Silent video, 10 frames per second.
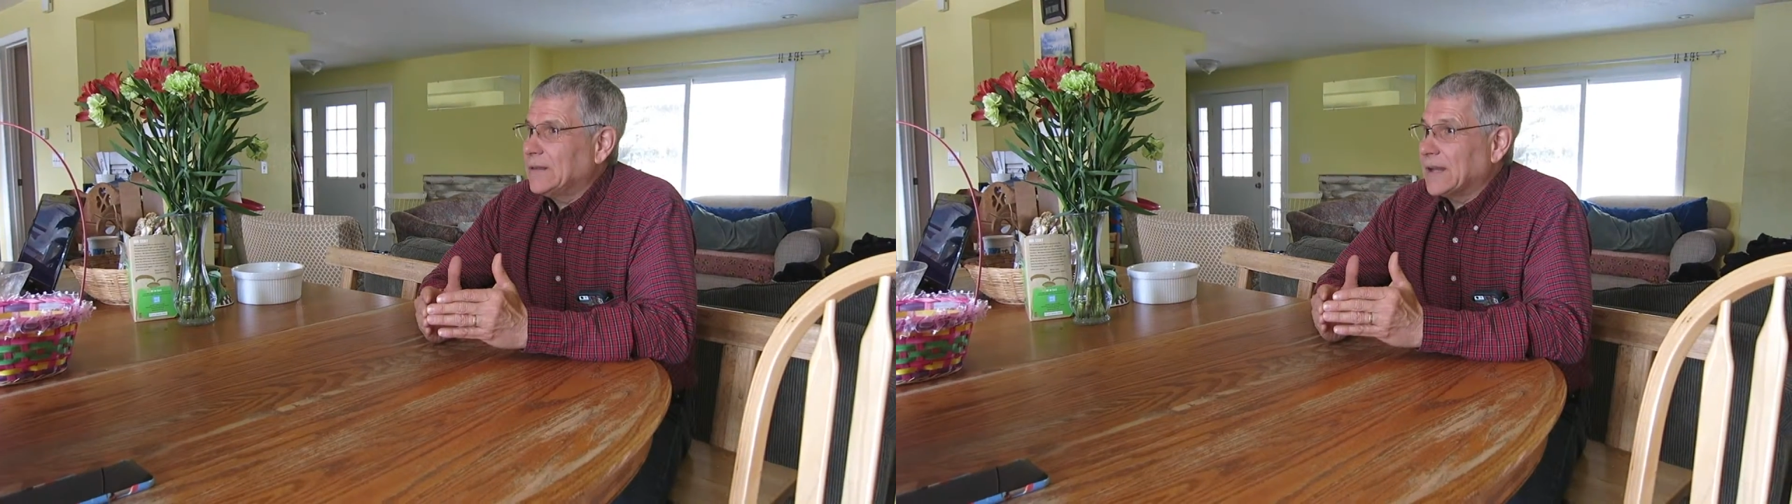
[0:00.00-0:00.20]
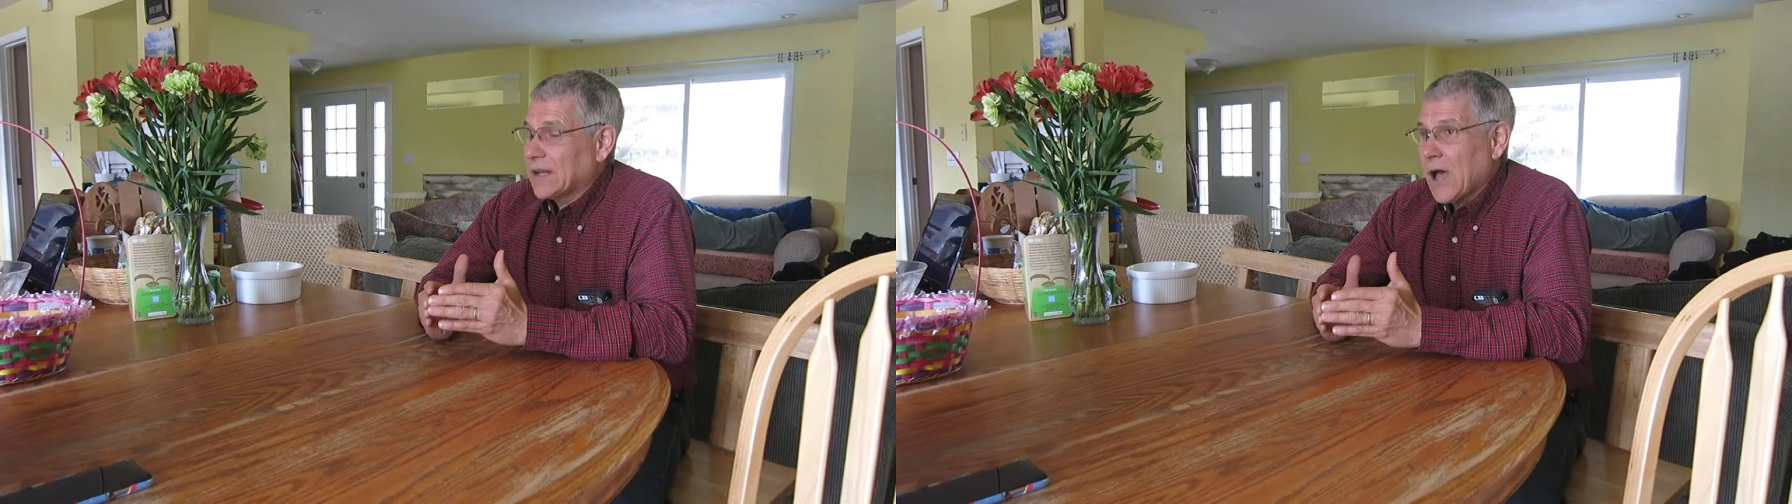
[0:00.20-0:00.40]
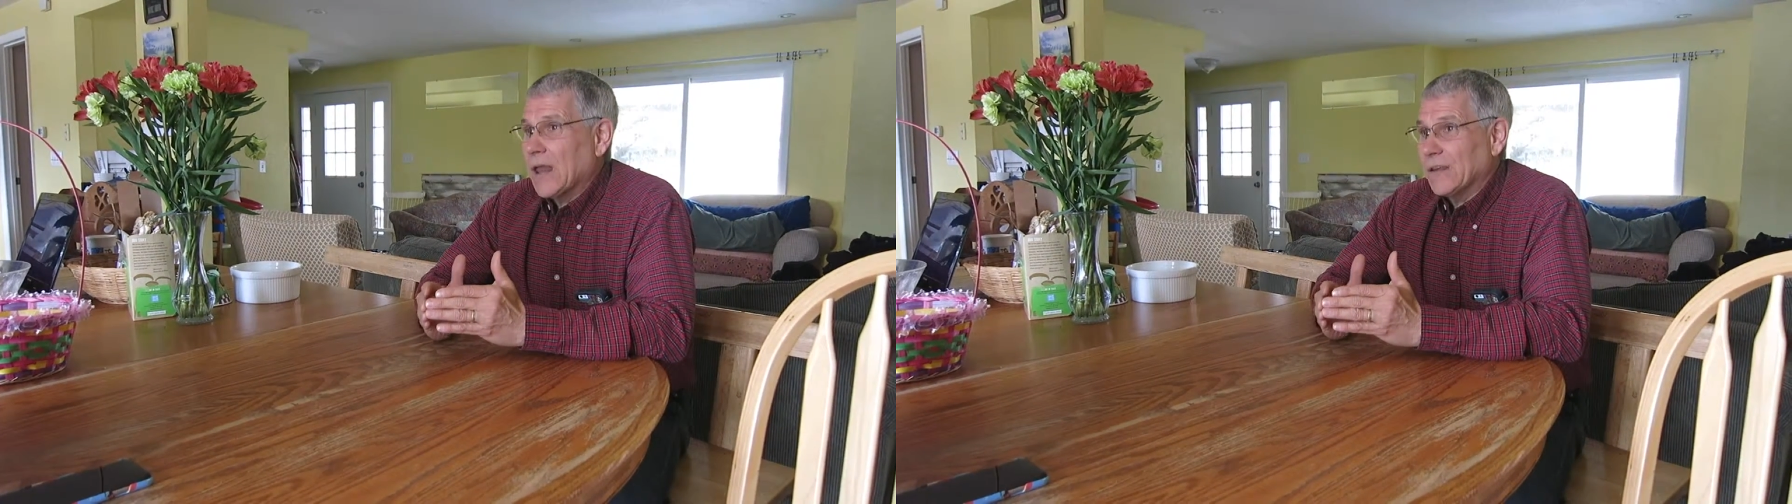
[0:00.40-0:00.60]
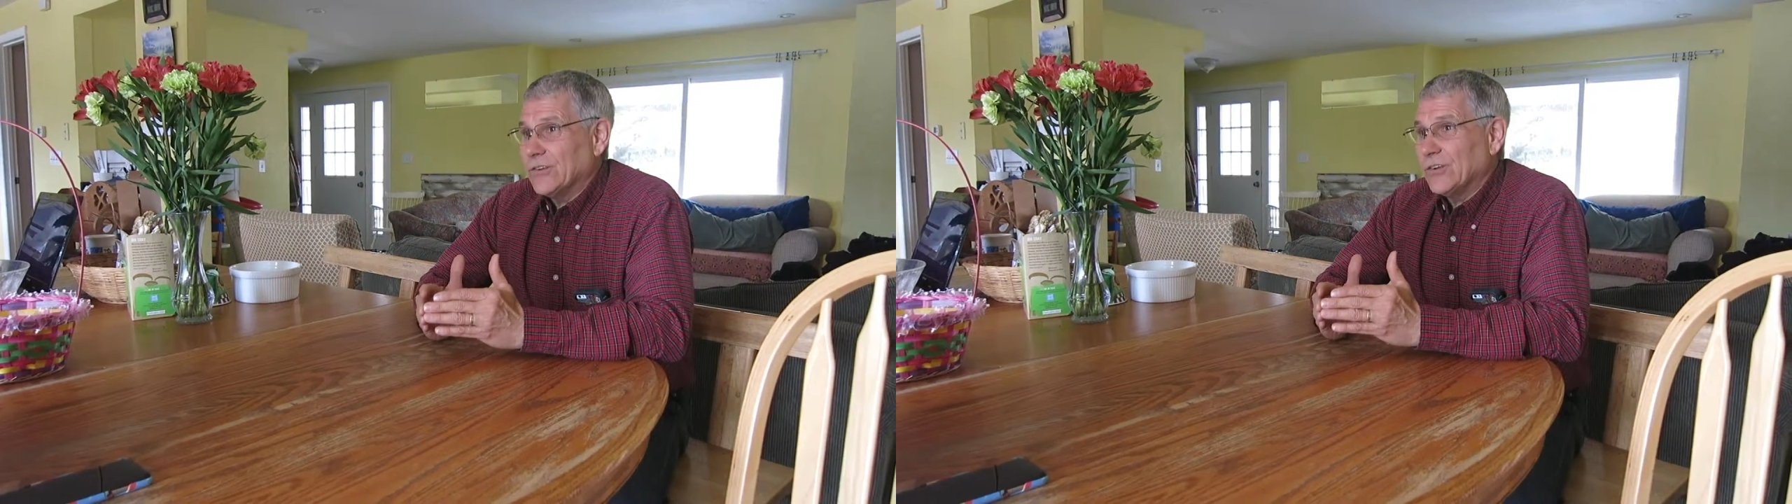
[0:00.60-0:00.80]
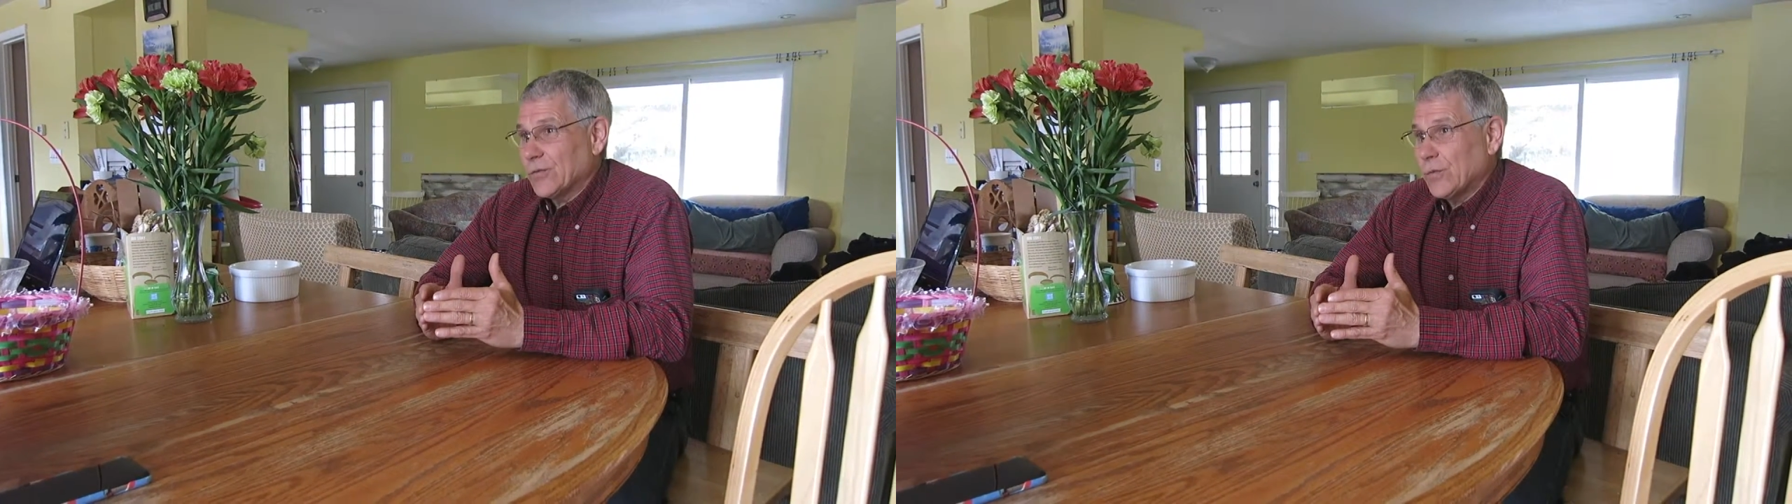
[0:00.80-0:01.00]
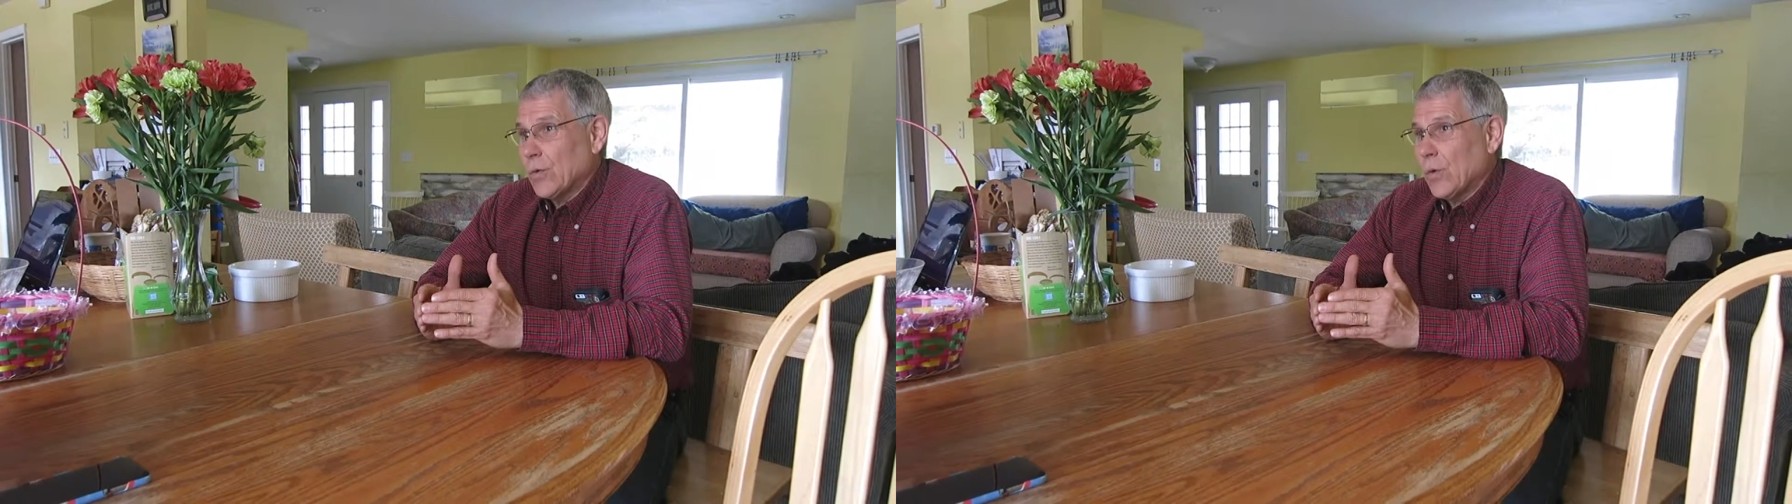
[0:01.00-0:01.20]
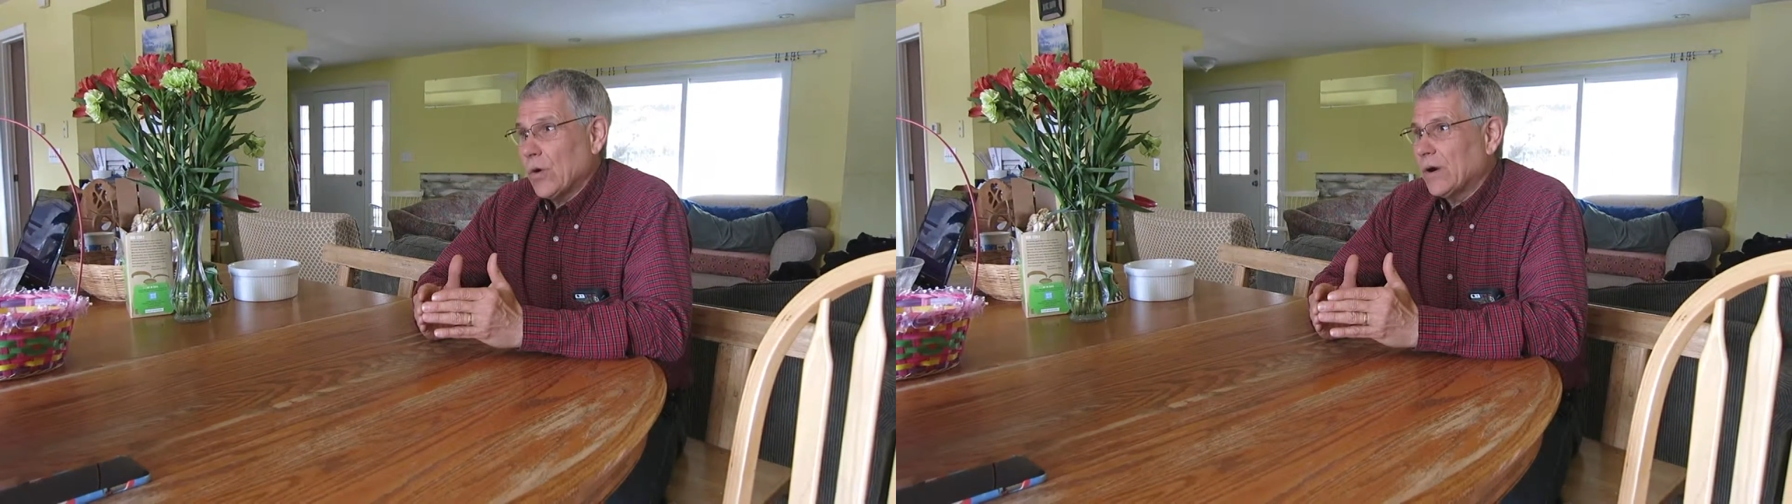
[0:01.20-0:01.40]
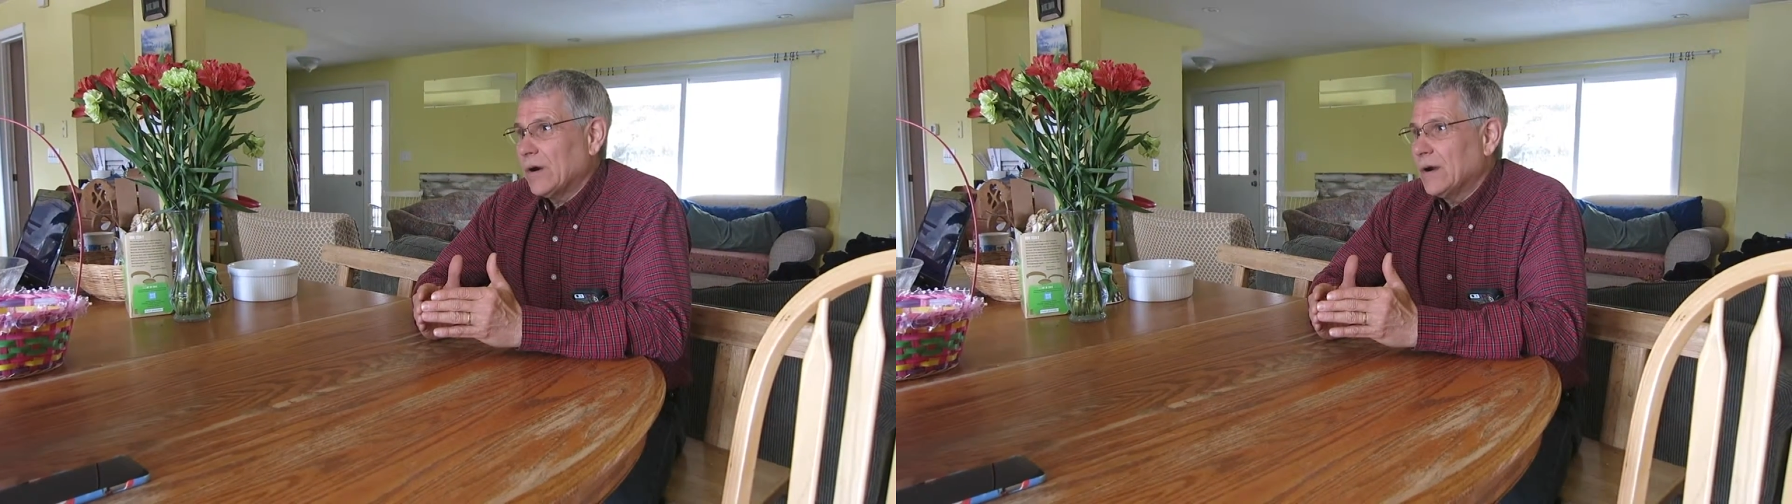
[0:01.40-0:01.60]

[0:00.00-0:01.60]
that college is for,